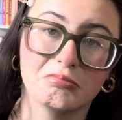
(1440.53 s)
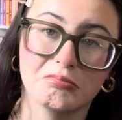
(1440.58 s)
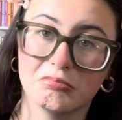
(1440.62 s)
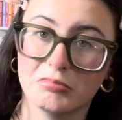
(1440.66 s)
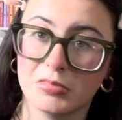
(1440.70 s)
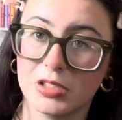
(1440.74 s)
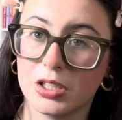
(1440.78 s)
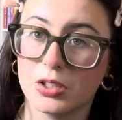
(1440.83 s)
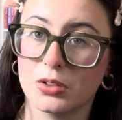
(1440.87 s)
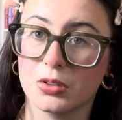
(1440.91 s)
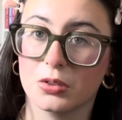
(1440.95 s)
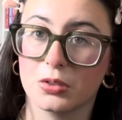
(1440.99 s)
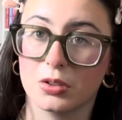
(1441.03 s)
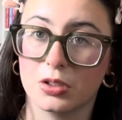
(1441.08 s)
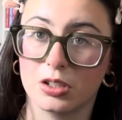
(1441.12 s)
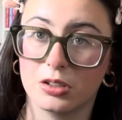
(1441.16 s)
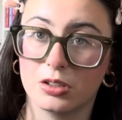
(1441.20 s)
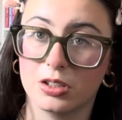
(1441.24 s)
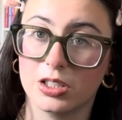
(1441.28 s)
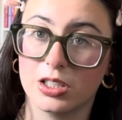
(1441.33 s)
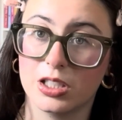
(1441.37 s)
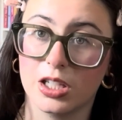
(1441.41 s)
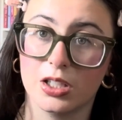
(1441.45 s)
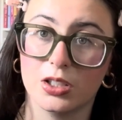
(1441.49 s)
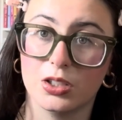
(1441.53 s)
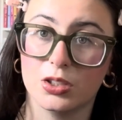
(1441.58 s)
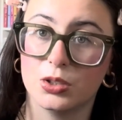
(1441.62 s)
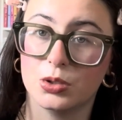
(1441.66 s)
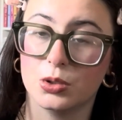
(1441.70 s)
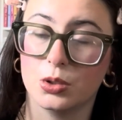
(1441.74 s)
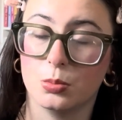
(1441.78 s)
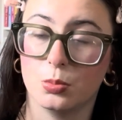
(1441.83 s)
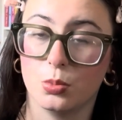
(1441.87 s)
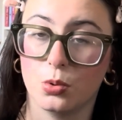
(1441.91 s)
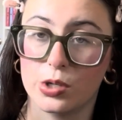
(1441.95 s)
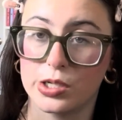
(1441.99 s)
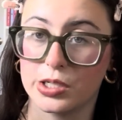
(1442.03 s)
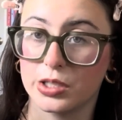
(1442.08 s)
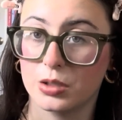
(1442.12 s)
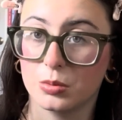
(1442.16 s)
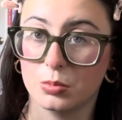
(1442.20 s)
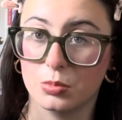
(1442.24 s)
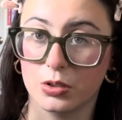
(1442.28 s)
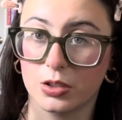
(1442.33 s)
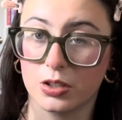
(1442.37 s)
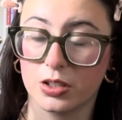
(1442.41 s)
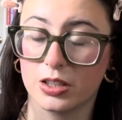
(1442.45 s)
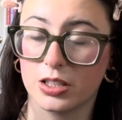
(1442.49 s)
either get to a point in the
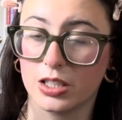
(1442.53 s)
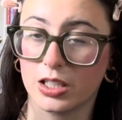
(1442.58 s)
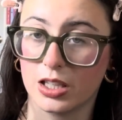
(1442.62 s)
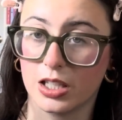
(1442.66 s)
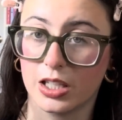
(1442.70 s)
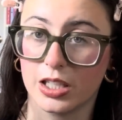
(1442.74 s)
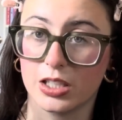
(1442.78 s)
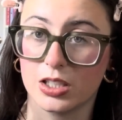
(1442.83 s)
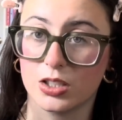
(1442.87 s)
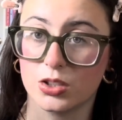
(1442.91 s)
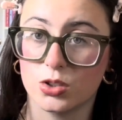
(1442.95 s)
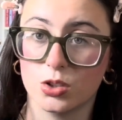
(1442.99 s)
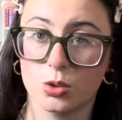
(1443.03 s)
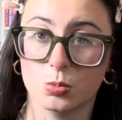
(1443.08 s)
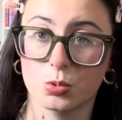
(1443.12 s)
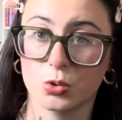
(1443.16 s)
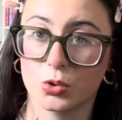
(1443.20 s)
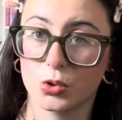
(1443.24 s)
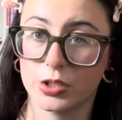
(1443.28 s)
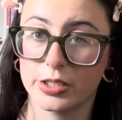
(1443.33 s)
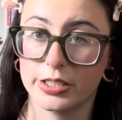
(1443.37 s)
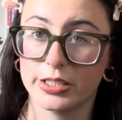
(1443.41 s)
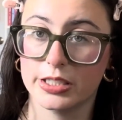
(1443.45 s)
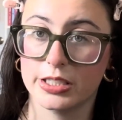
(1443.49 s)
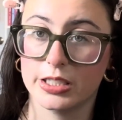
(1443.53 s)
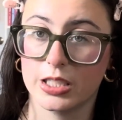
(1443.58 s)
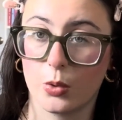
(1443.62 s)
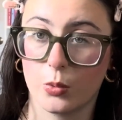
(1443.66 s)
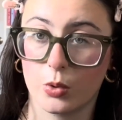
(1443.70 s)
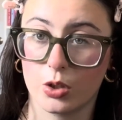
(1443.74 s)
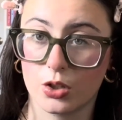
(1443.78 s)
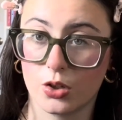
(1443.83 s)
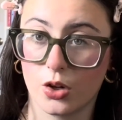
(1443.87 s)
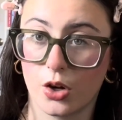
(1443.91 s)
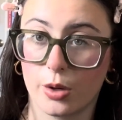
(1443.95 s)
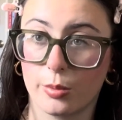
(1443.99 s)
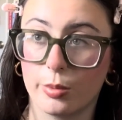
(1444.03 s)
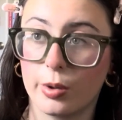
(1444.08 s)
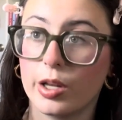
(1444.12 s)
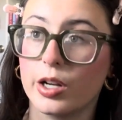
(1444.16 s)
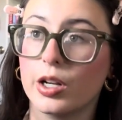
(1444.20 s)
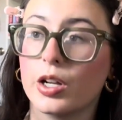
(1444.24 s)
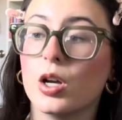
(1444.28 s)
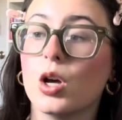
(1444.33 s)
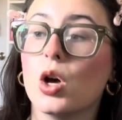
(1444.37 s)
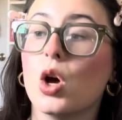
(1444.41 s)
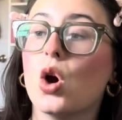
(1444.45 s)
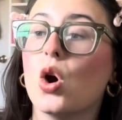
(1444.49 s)
book that like is super crazy and I want to talk about it,
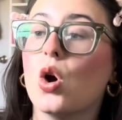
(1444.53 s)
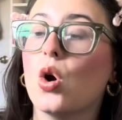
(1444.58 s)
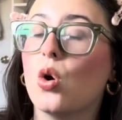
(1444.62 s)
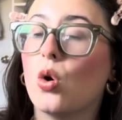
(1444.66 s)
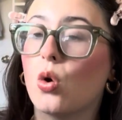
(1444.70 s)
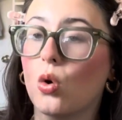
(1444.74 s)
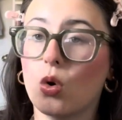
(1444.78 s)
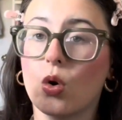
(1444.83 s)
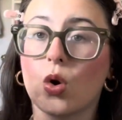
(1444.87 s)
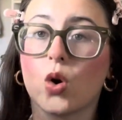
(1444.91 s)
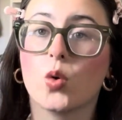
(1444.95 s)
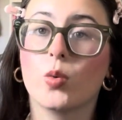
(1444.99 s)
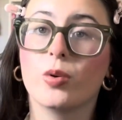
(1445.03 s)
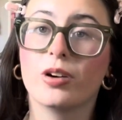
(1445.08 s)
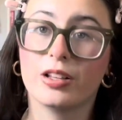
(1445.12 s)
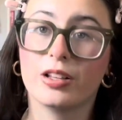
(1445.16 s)
or when I